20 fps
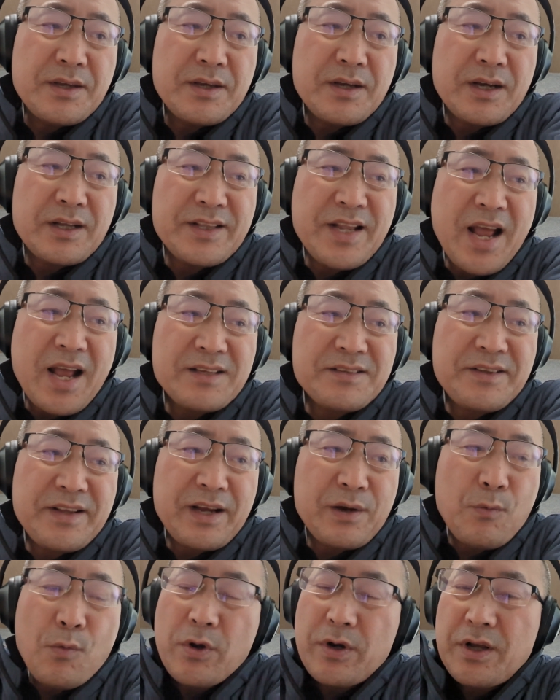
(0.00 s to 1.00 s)

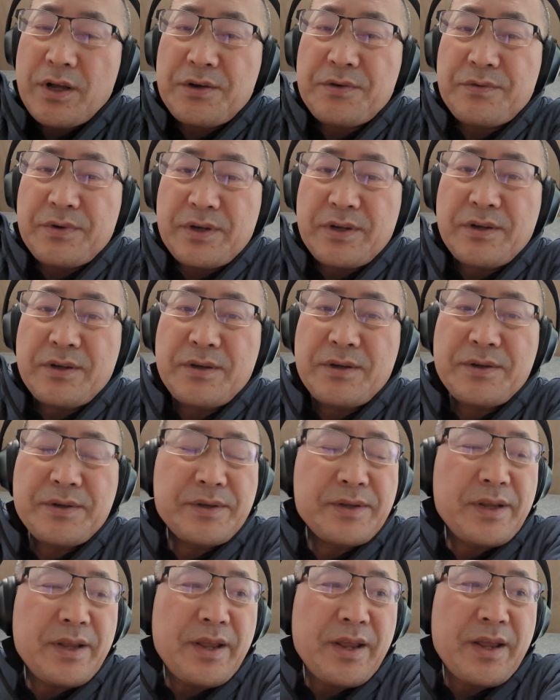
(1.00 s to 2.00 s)
NASDAQ 100,
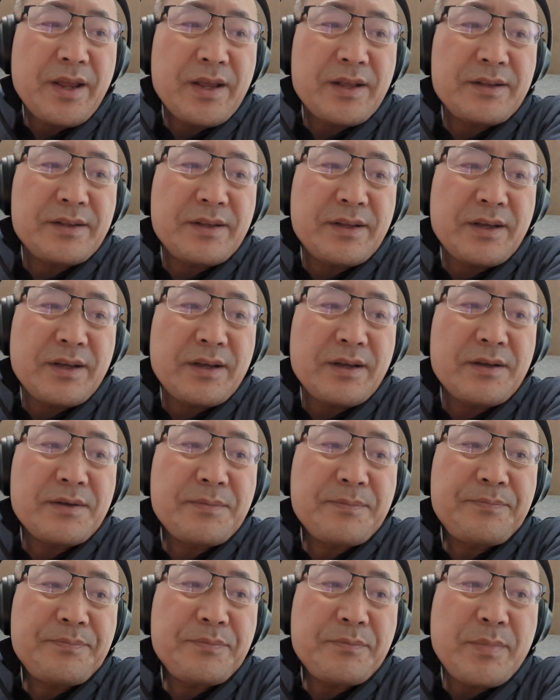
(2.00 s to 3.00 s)
and
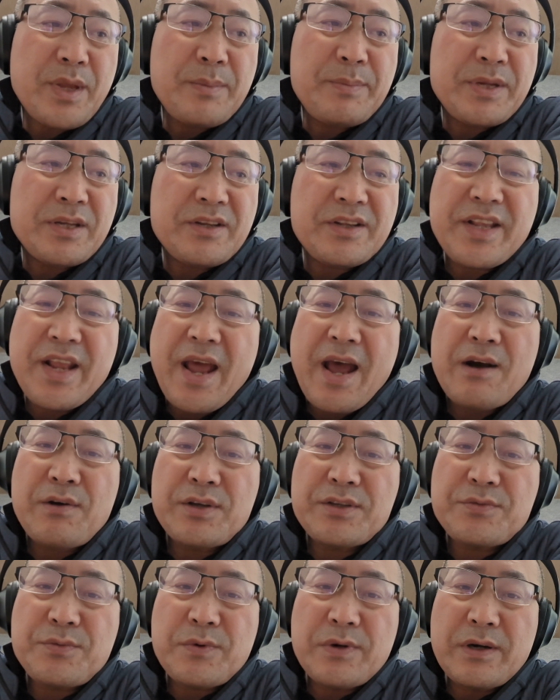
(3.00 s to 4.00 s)
maybe the Dow
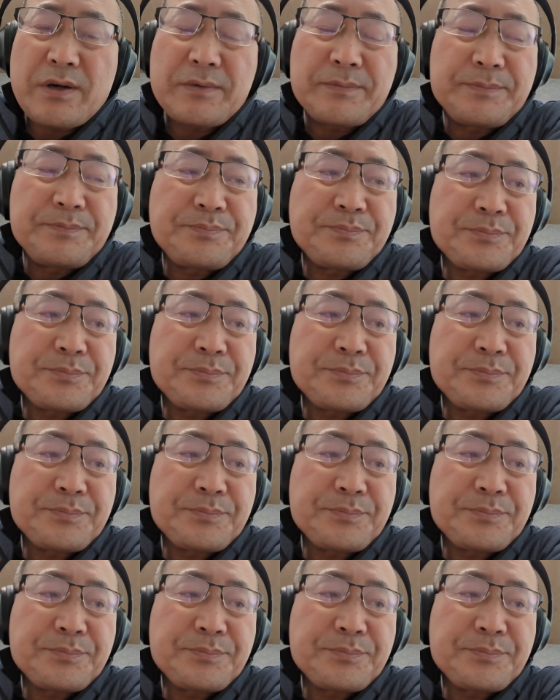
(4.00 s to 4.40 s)
as well.